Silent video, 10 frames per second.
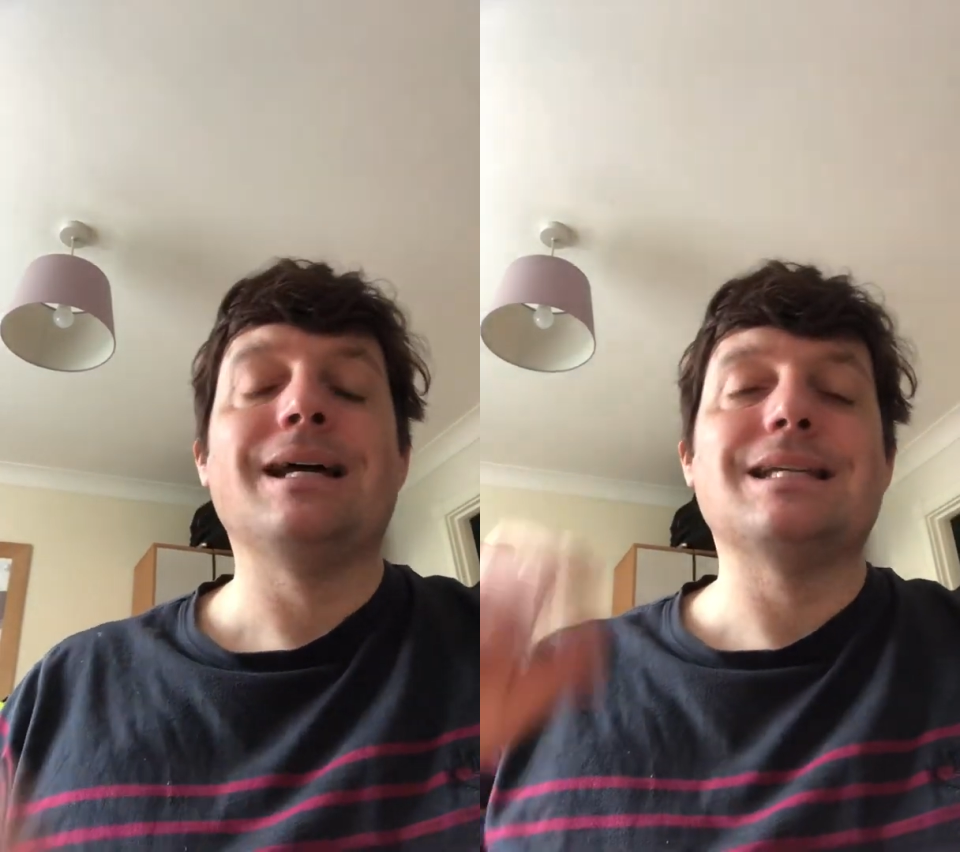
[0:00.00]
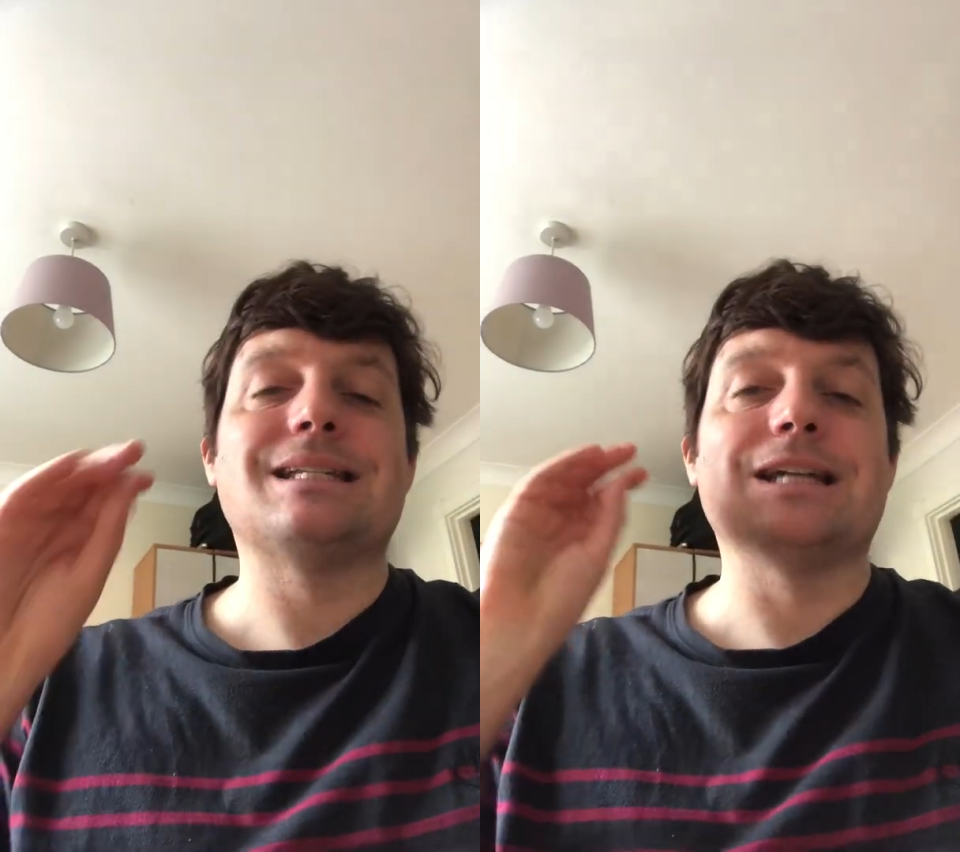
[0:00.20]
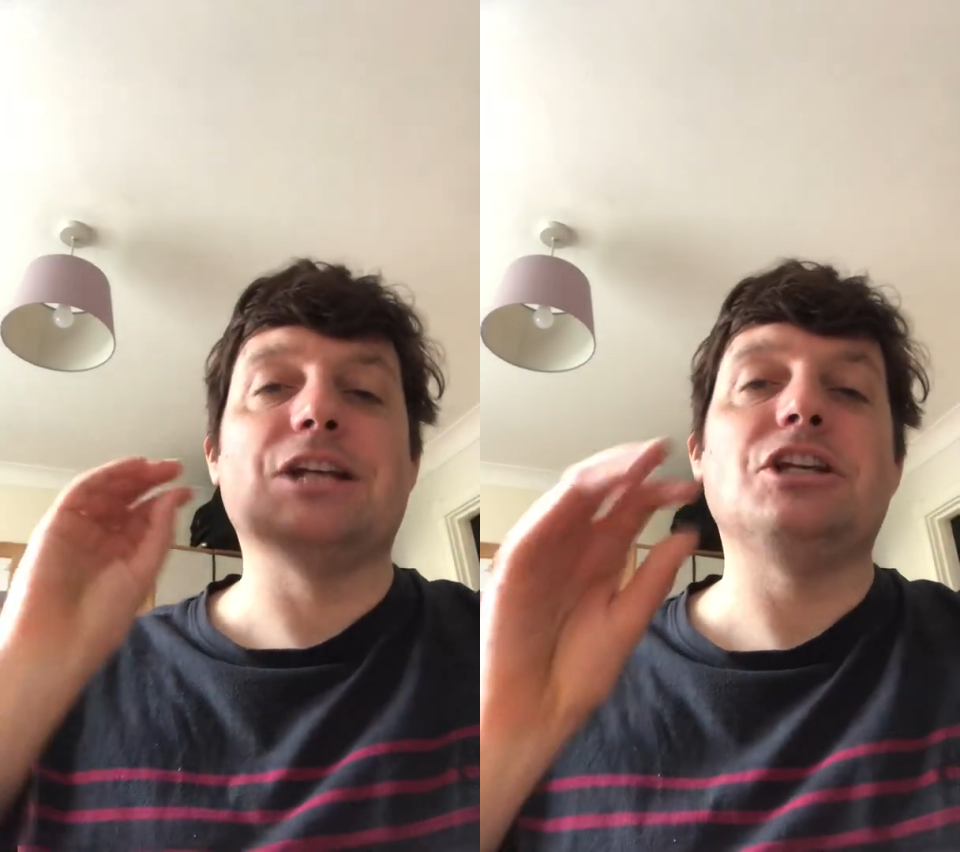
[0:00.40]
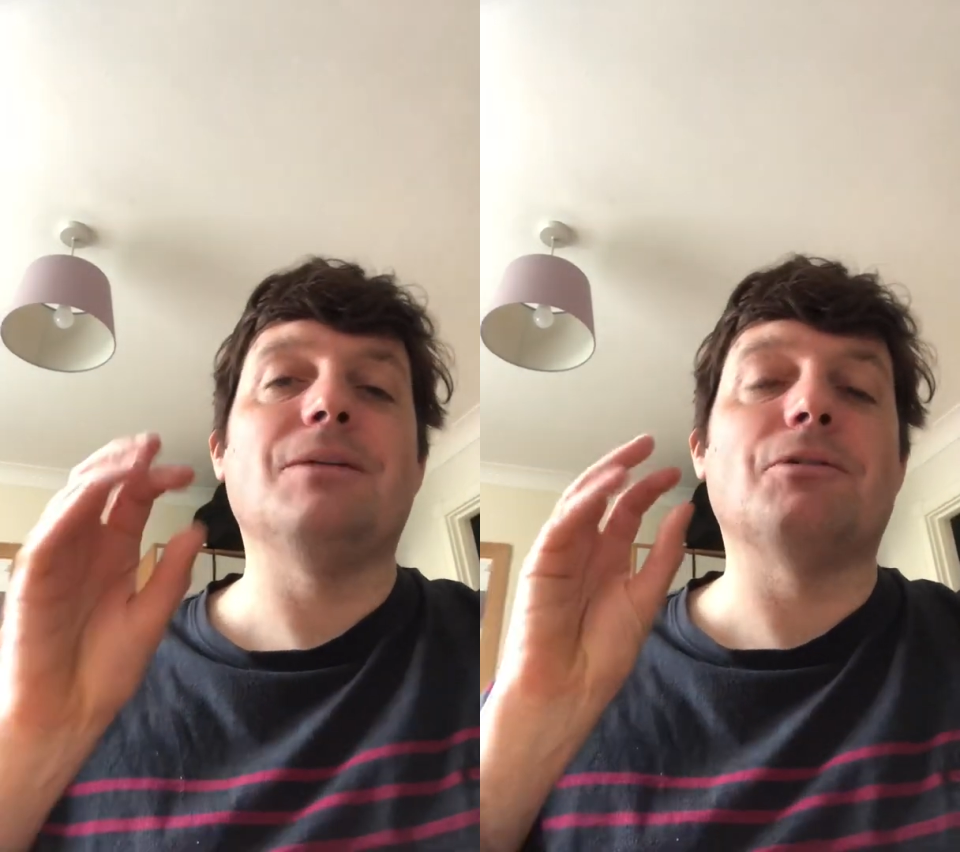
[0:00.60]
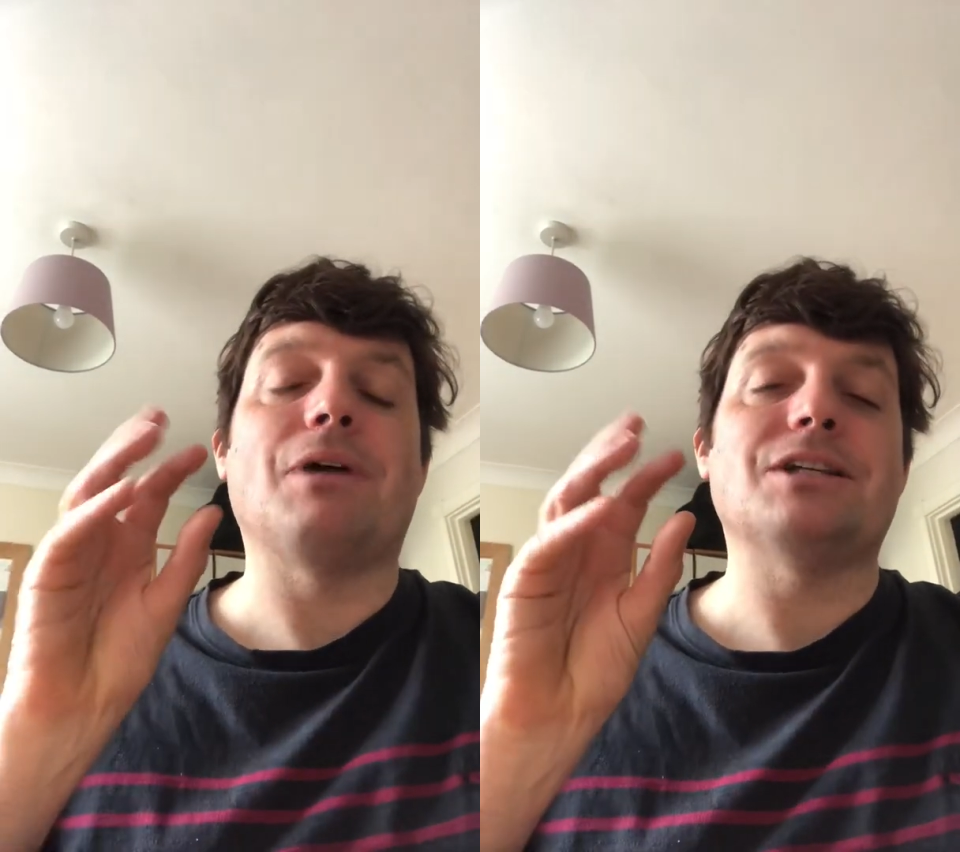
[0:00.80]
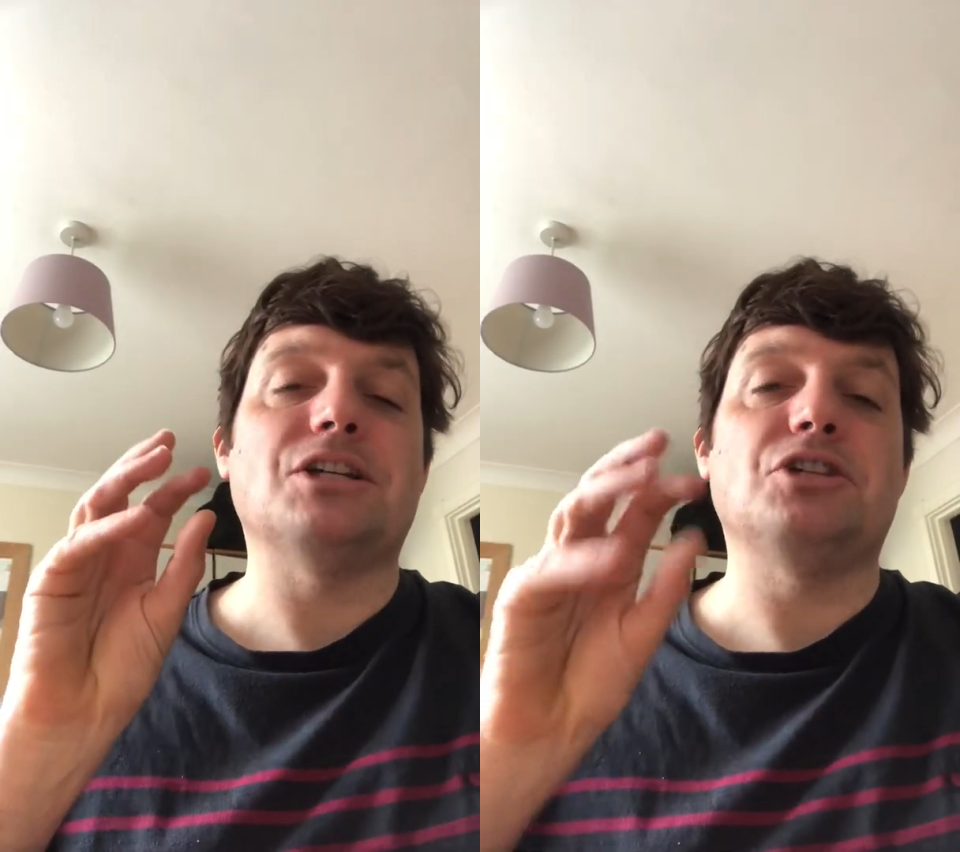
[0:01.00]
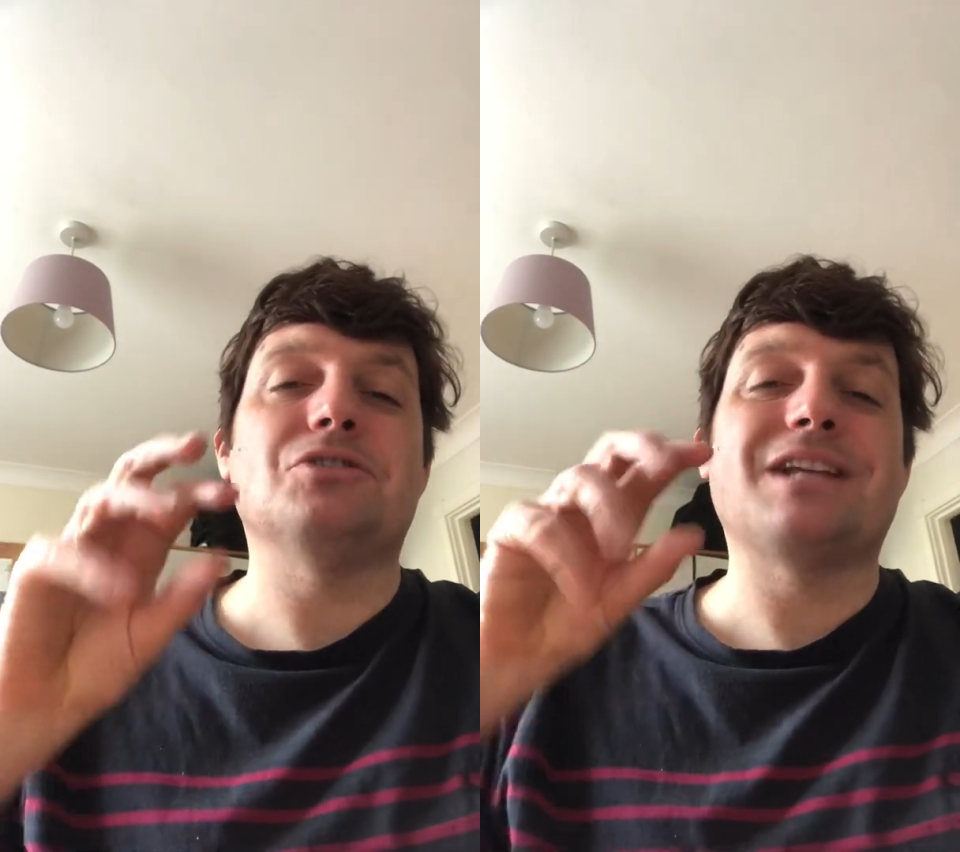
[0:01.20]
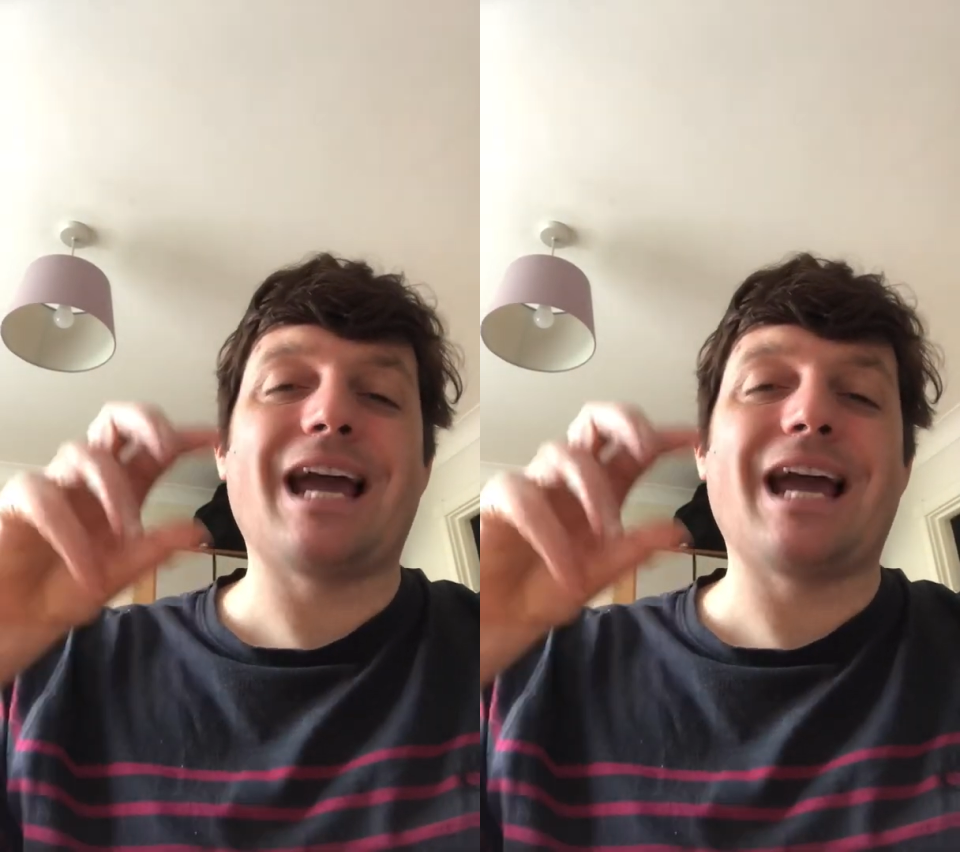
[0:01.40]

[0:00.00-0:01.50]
Certain human rights issues